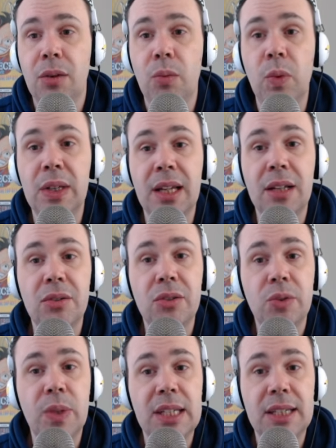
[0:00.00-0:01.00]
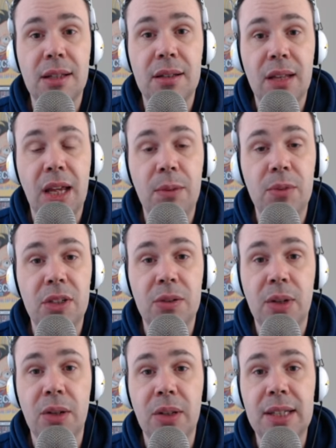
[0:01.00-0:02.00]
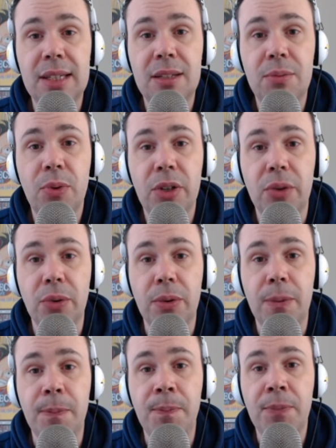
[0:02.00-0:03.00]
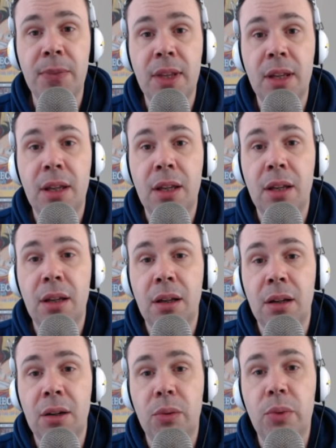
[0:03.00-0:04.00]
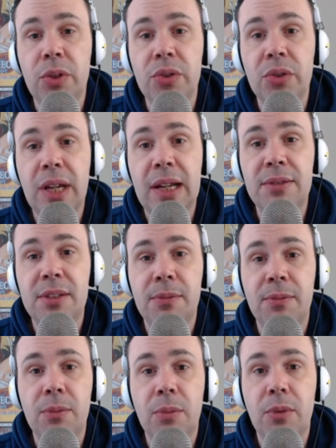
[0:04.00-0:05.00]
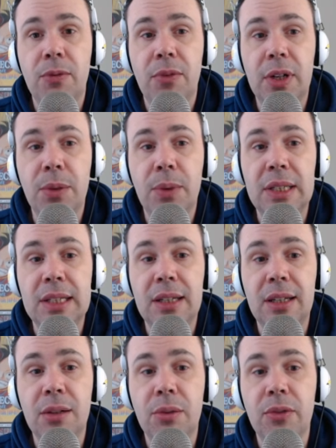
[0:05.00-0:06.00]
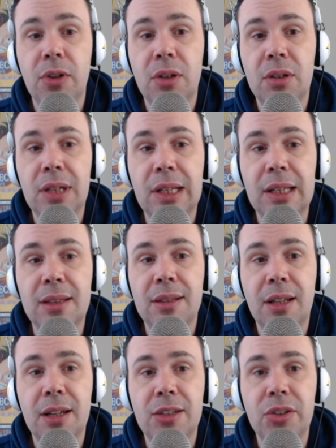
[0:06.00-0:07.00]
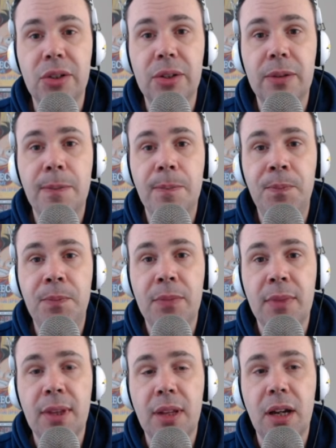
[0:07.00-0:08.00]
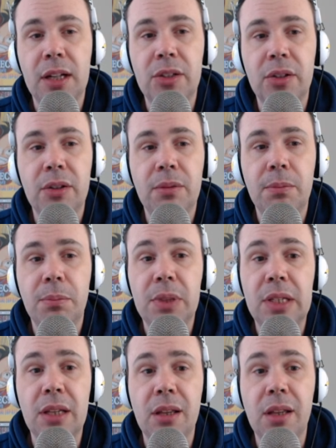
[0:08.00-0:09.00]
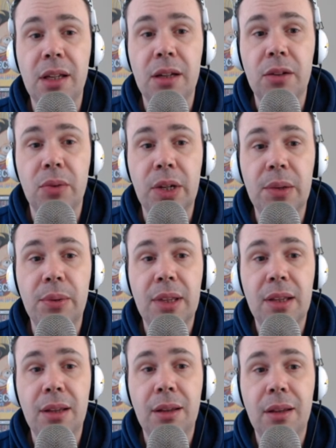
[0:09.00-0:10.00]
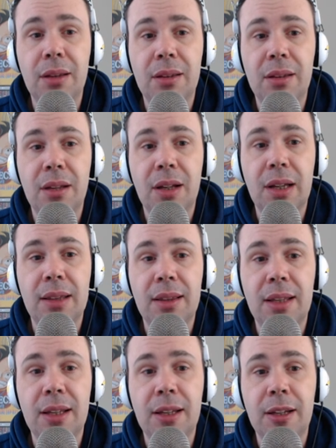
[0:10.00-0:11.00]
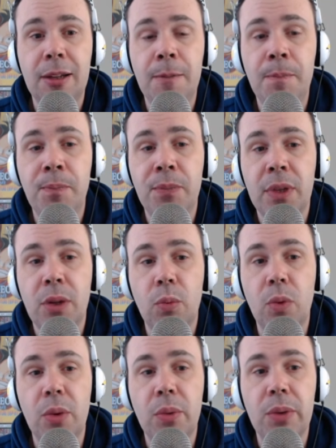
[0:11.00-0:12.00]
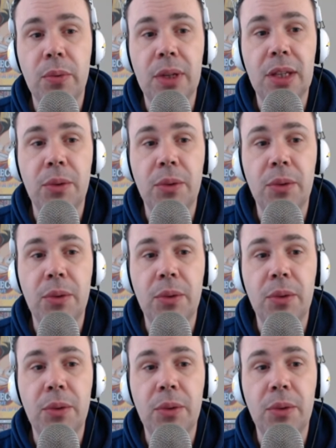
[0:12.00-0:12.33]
with 126 games as well. This is pretty good. We do have some funny ones here. We've got Lilith. I don't particularly agree with Lilith. I think what we really